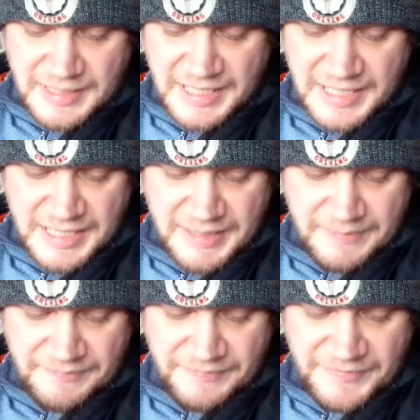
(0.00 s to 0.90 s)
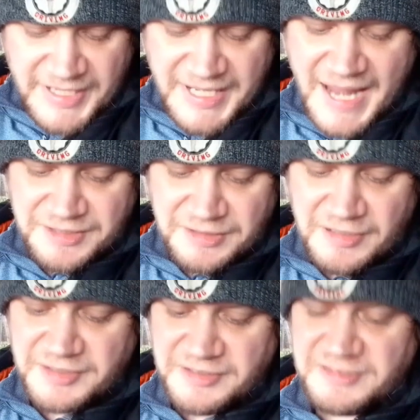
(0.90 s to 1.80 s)
the Cactus
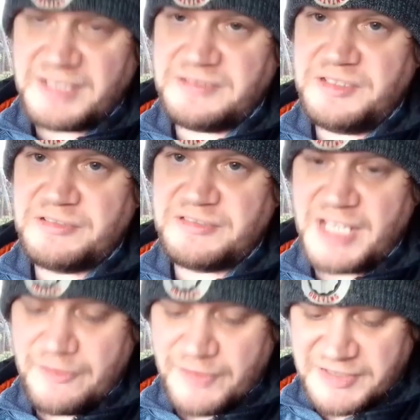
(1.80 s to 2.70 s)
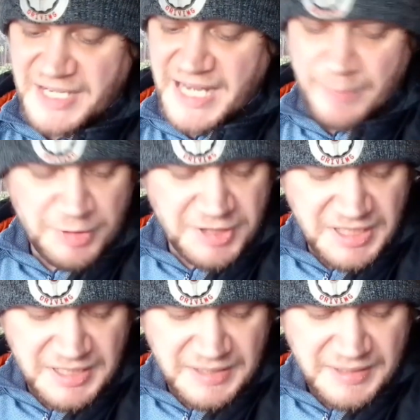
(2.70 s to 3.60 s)
had its 6-year service and
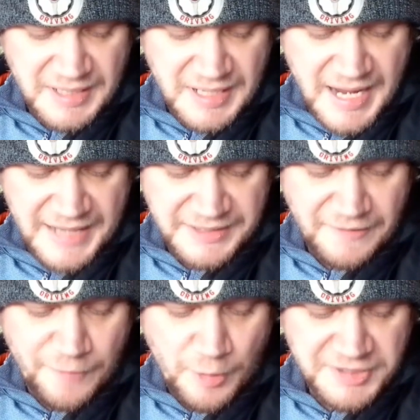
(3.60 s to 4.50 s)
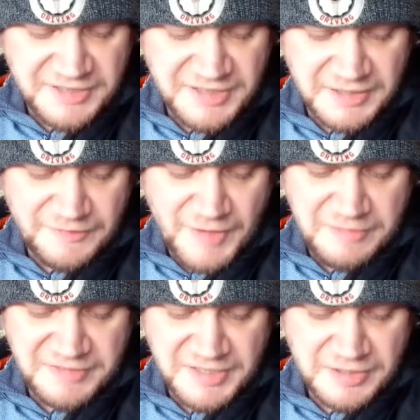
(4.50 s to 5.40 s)
MOT at
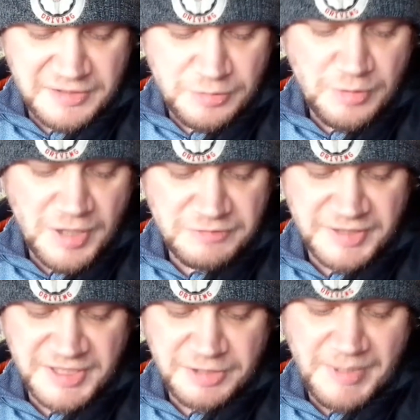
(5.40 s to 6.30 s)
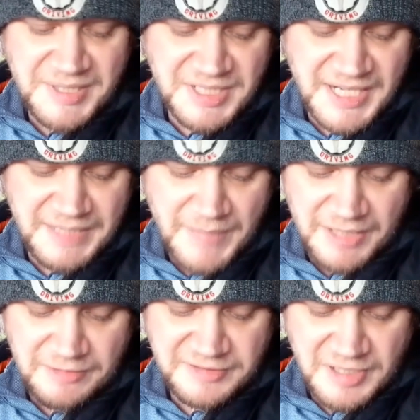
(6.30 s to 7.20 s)
46,229
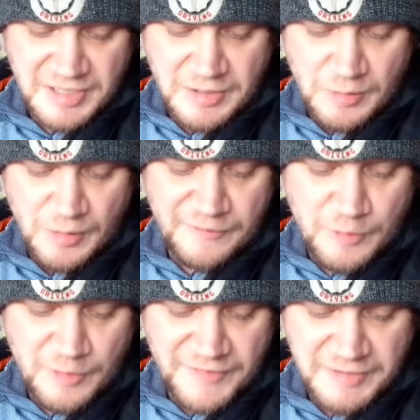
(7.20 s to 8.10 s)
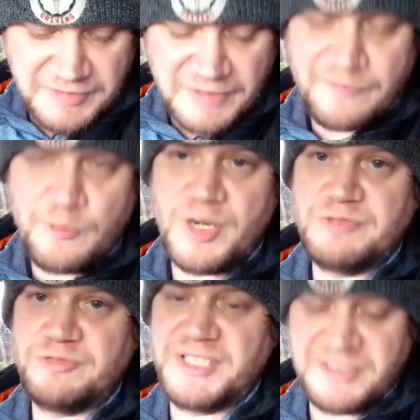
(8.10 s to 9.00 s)
miles, or
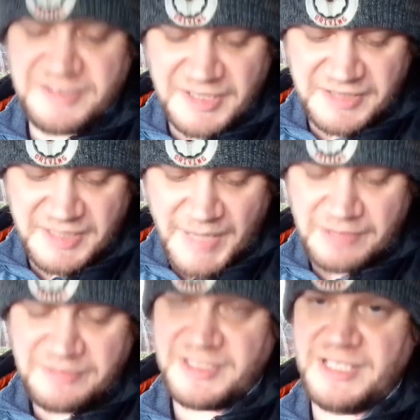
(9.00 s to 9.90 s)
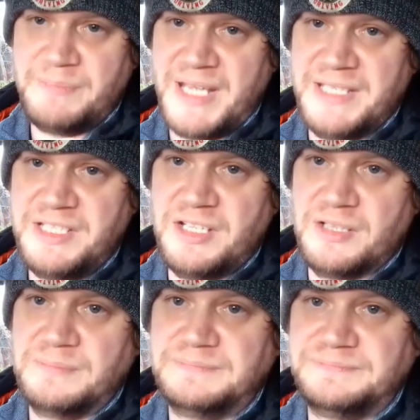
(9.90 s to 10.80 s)
4,460 miles in my care.